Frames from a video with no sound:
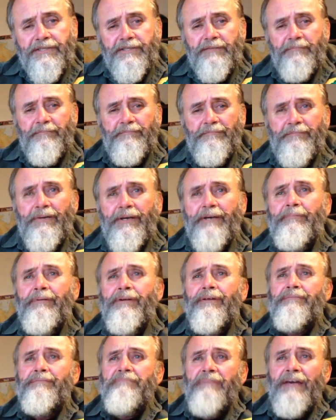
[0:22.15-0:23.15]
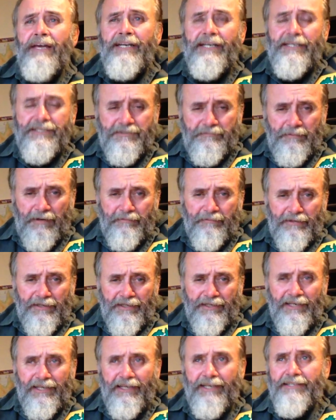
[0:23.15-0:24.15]
The people who manage
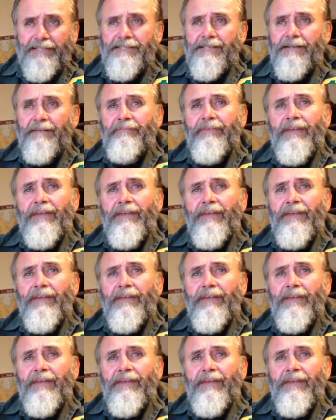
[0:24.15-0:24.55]
public lands